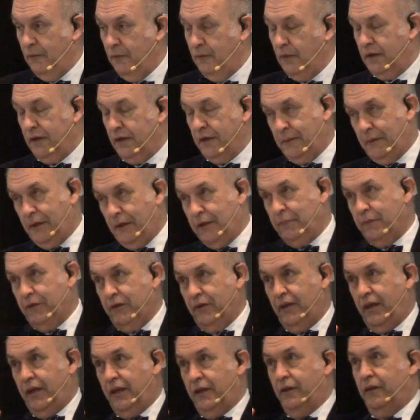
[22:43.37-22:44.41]

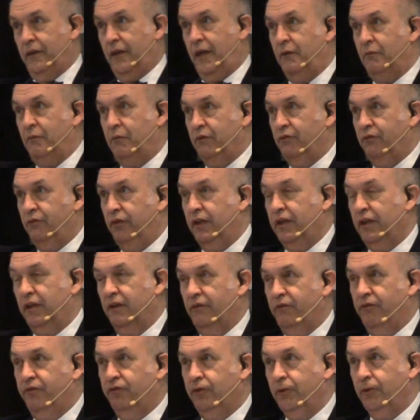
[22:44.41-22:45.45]
they
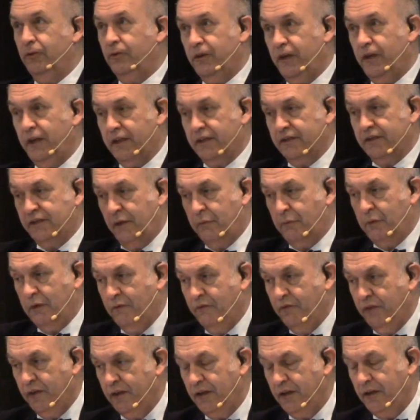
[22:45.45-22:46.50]
reveal 2 things. They
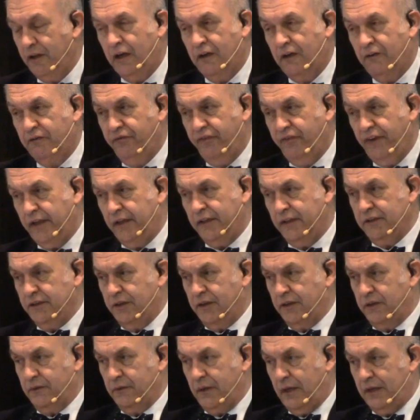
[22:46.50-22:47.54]
reveal our
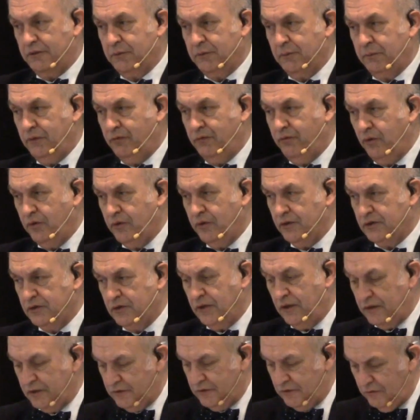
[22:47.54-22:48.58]
failure. That's what we
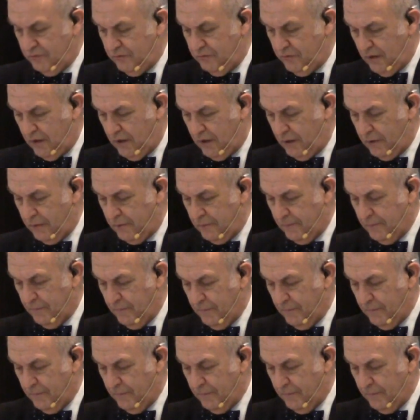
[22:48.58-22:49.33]
focused on so far.